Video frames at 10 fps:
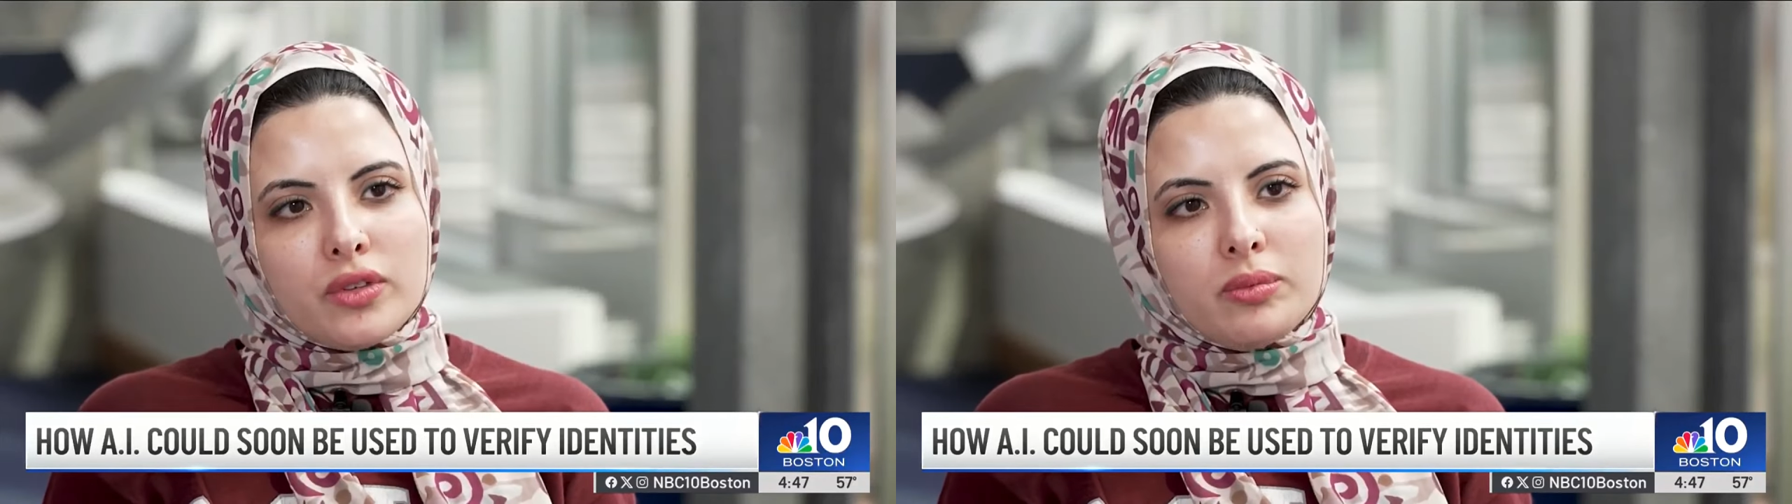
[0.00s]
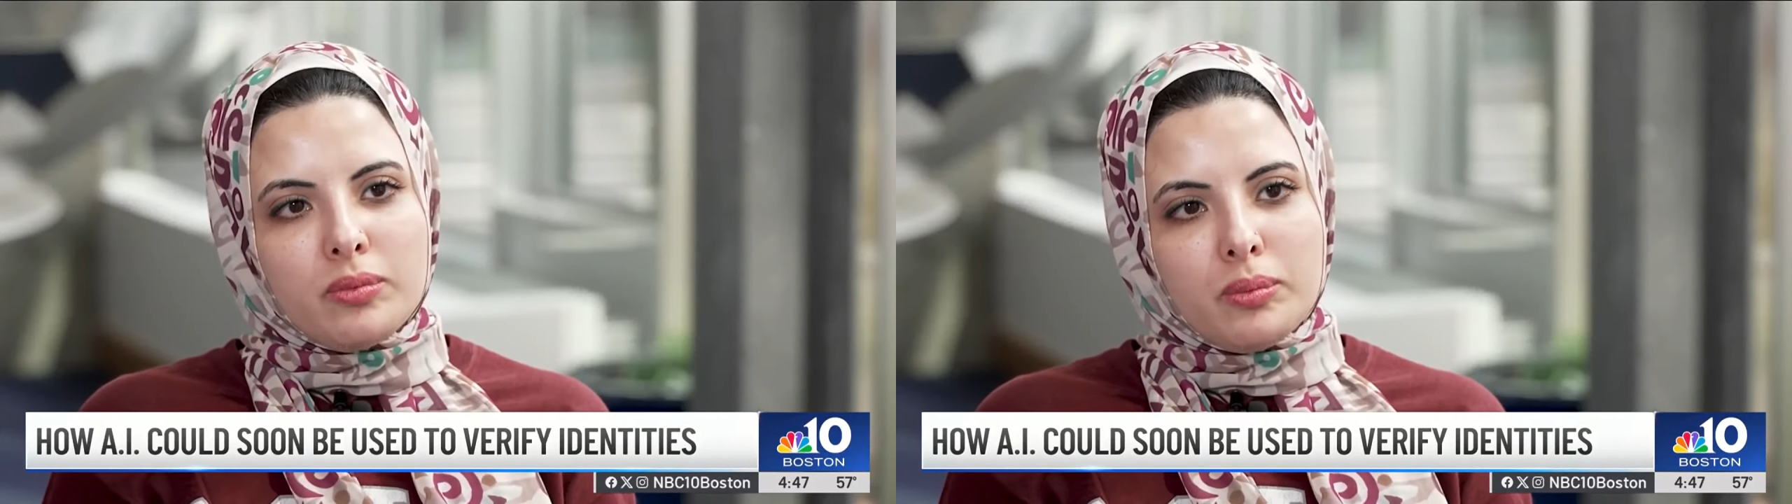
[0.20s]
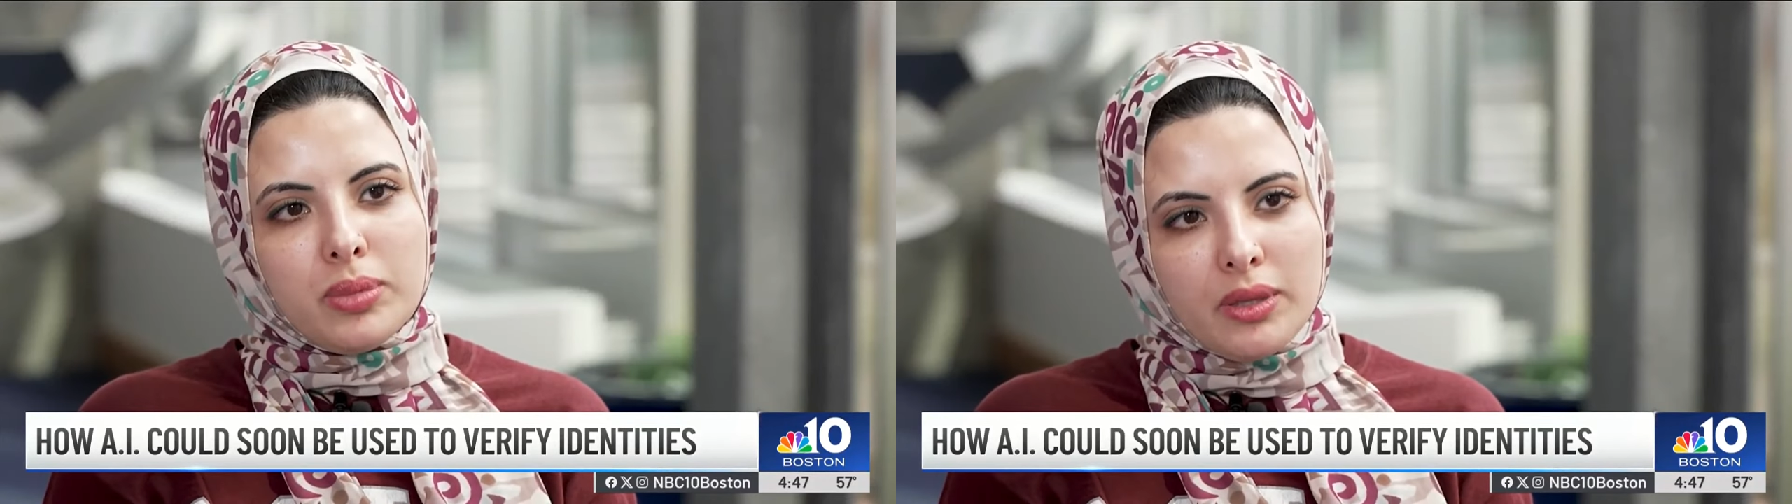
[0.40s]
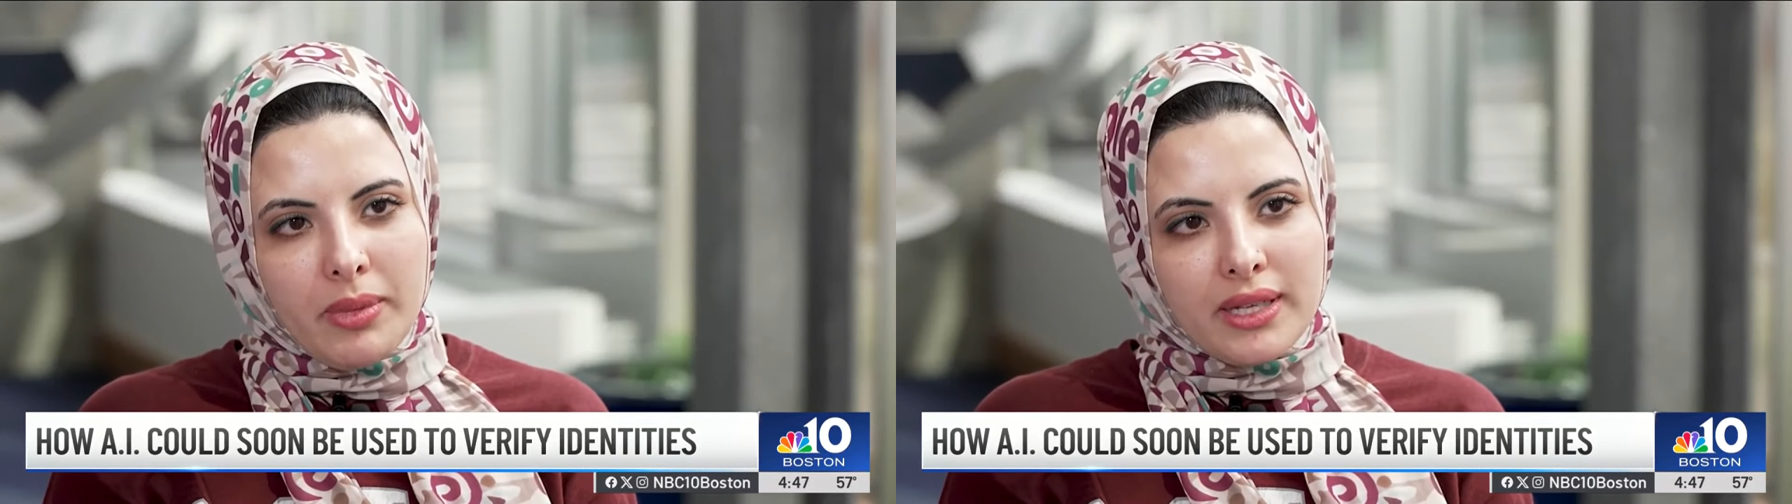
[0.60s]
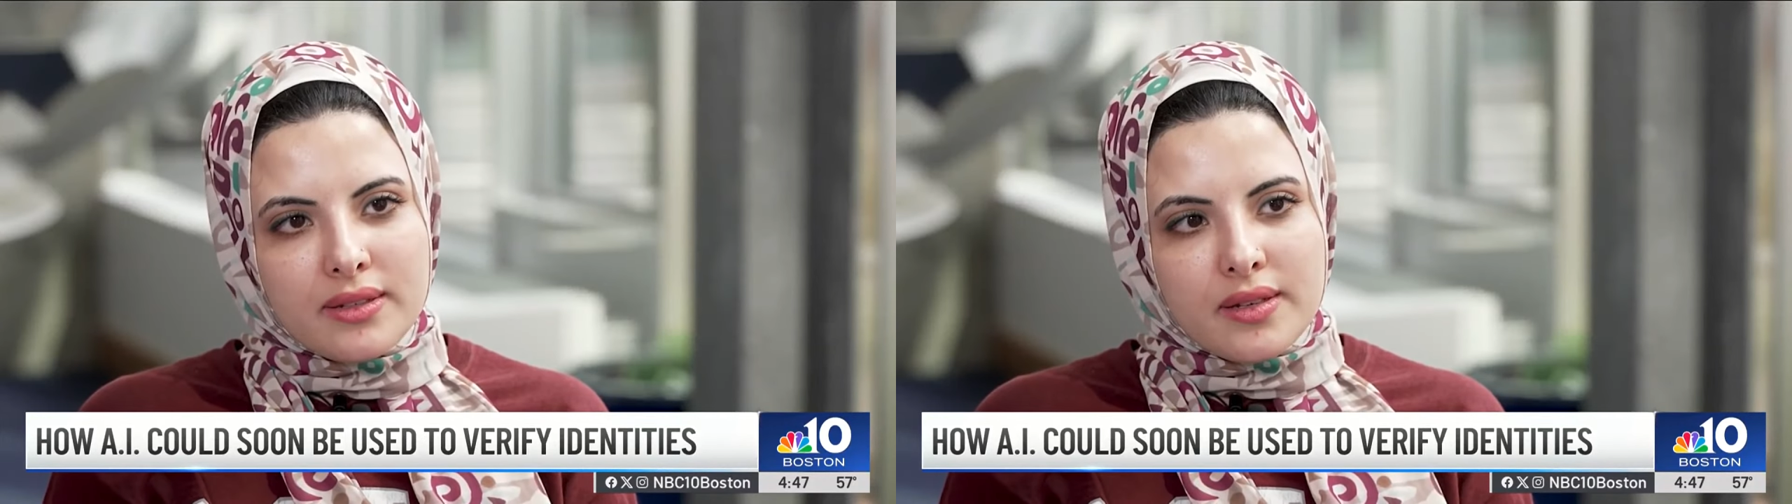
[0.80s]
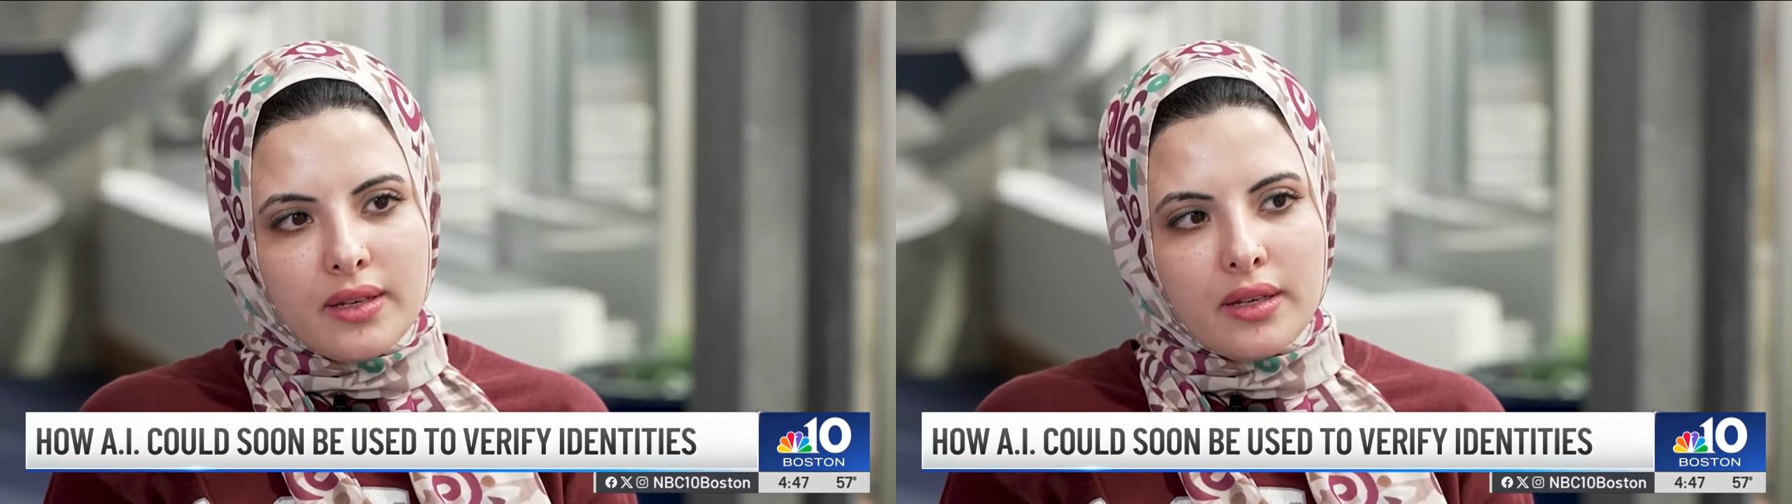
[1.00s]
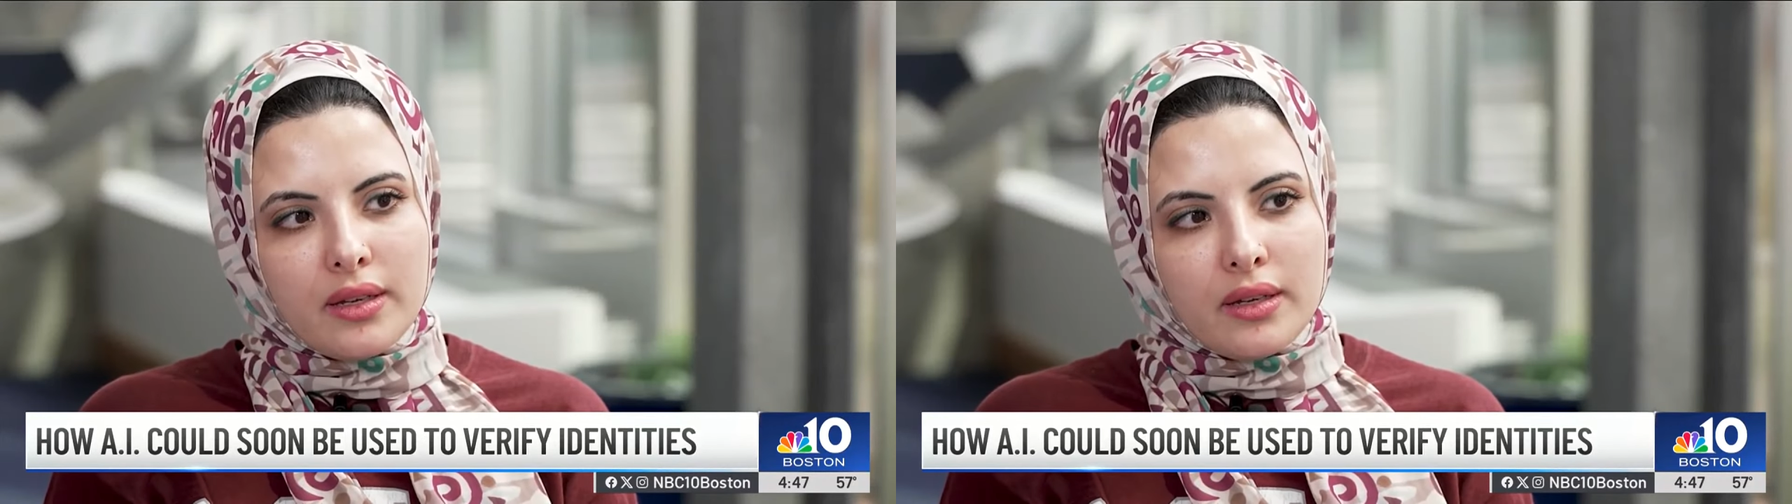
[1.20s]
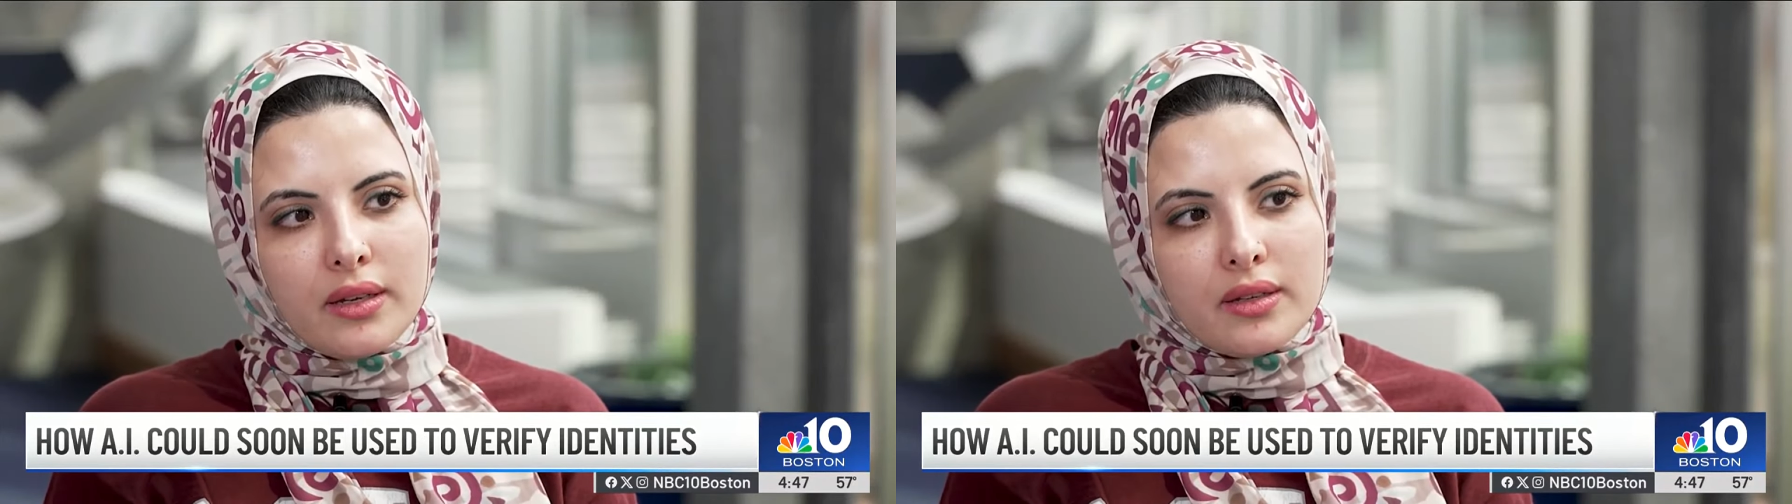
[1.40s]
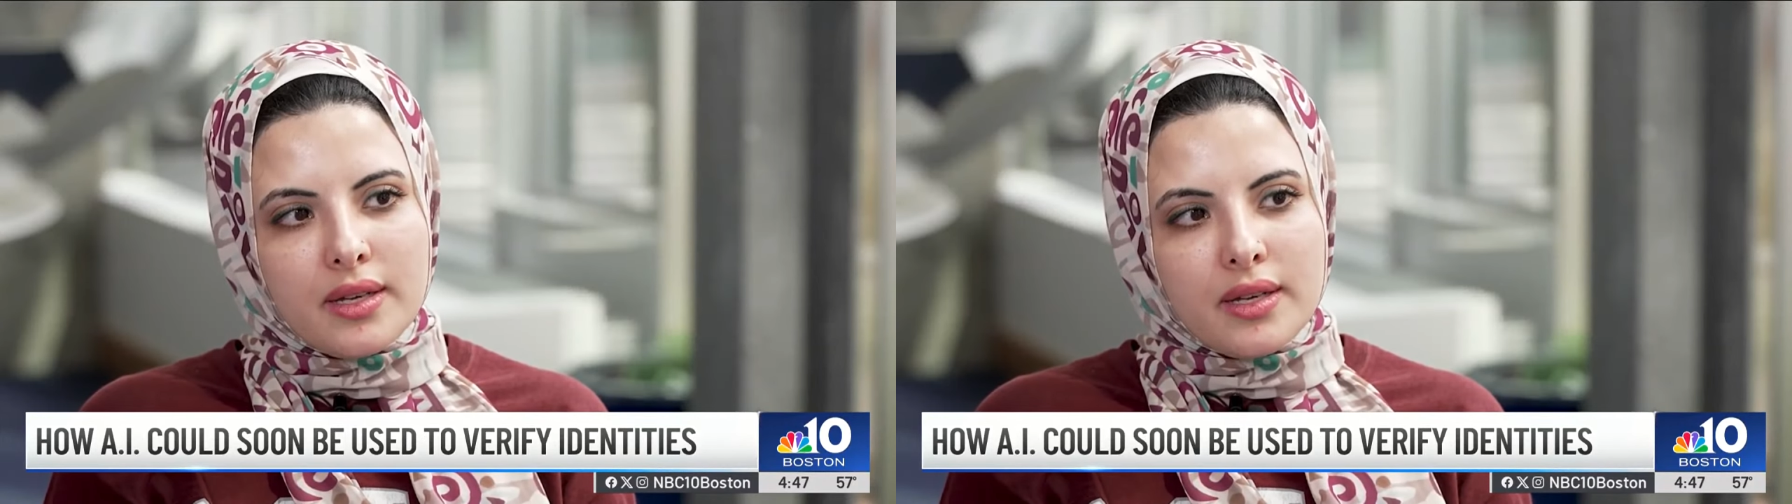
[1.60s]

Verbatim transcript: implementing